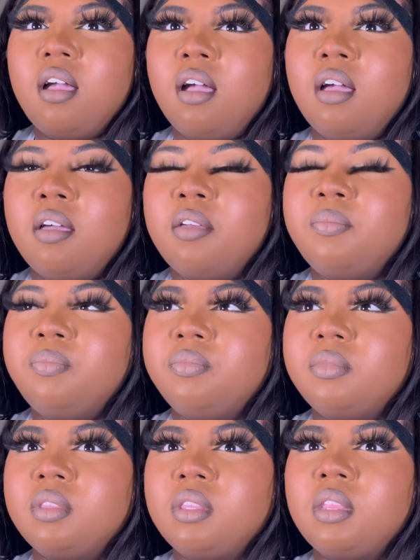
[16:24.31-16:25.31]

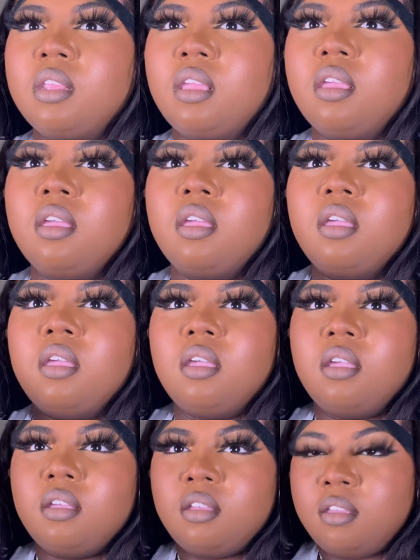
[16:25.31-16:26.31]

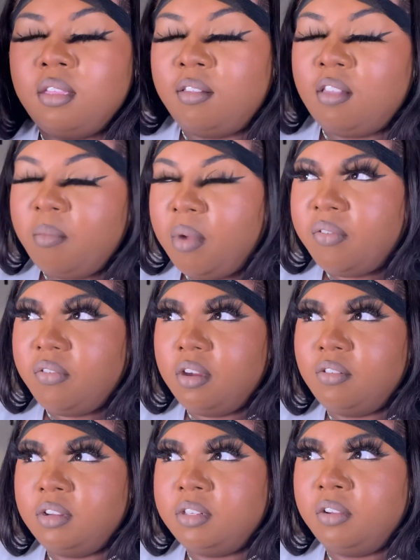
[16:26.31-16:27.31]
y'all saw my
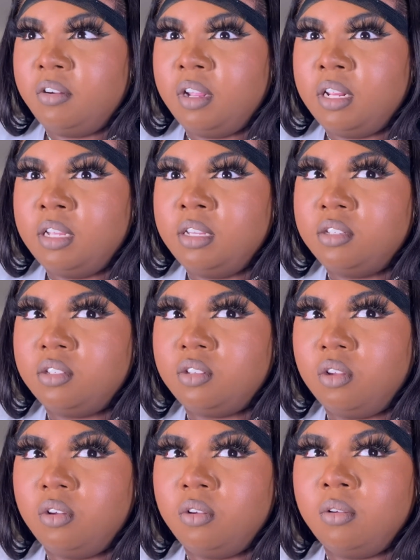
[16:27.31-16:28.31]
fragrance already,
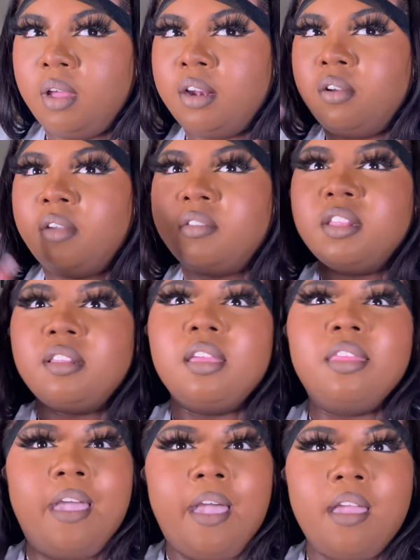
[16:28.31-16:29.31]
so I don't have to
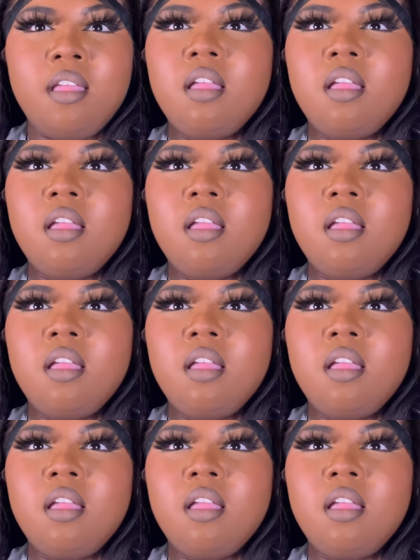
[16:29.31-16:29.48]
say that.